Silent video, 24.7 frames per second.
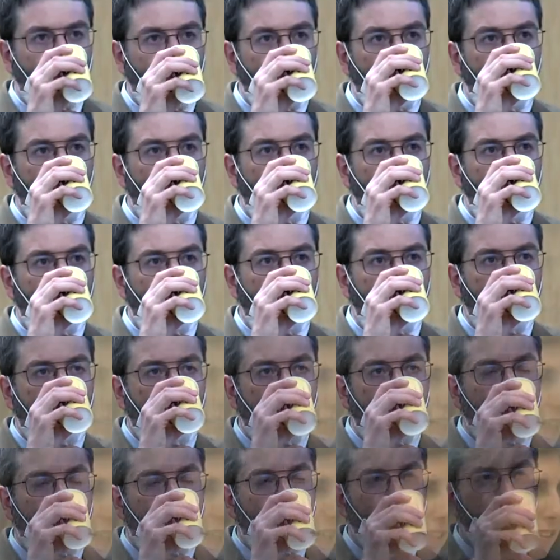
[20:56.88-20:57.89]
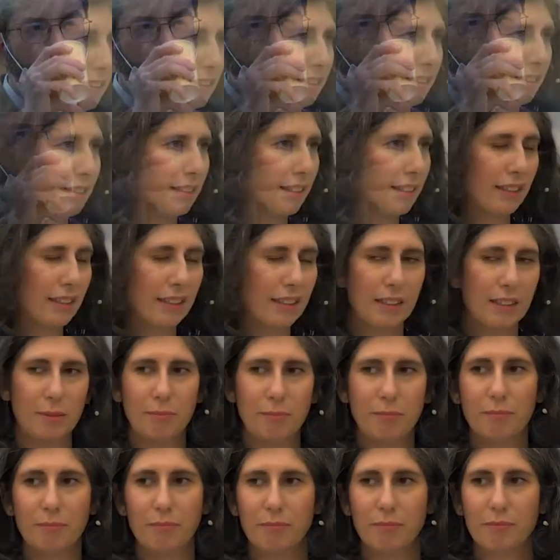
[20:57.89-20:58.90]
everything and
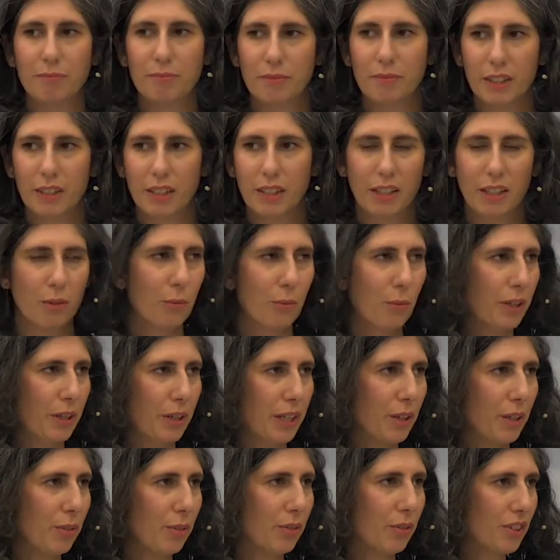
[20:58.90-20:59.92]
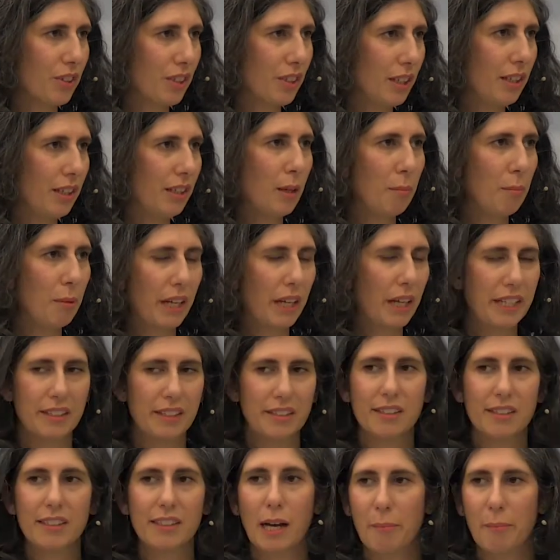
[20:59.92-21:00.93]
um, we don't see
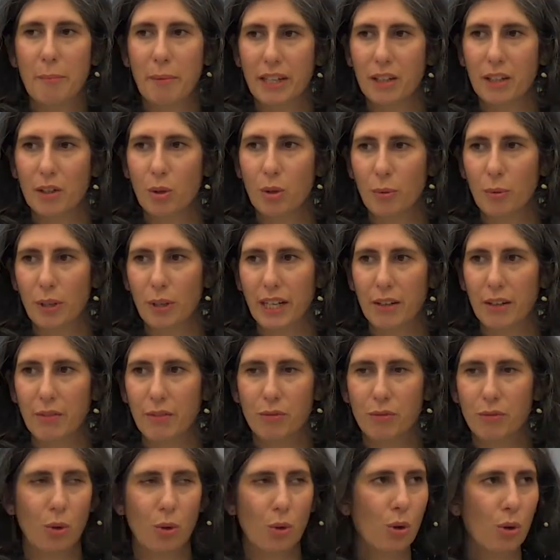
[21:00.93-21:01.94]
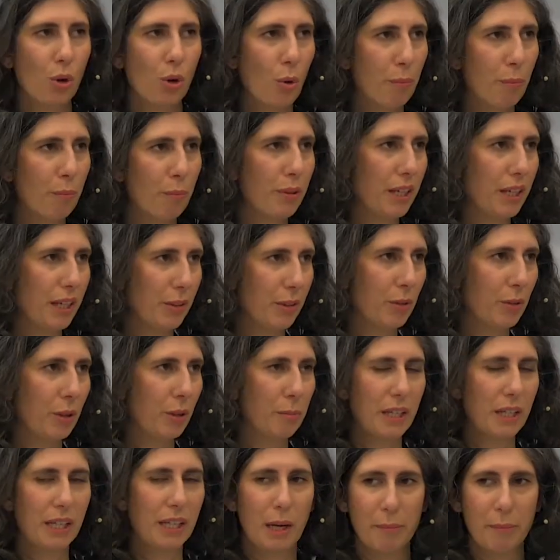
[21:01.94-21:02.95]
compliance coming or we have no hope that it will
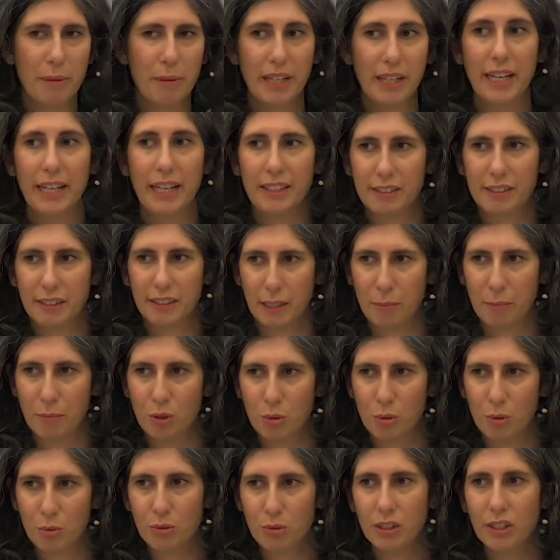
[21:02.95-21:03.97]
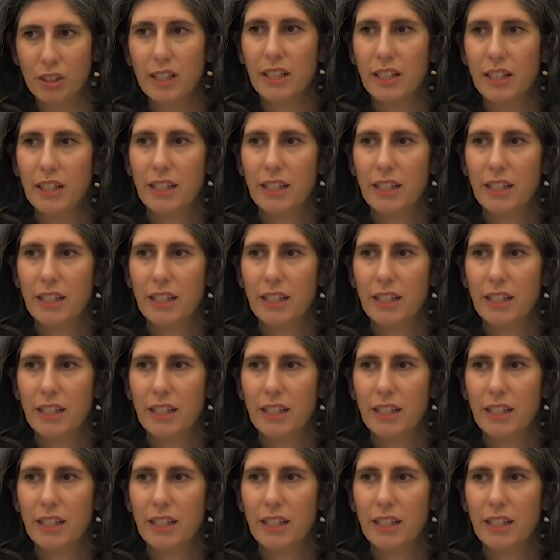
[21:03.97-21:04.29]
be coming anytime soon.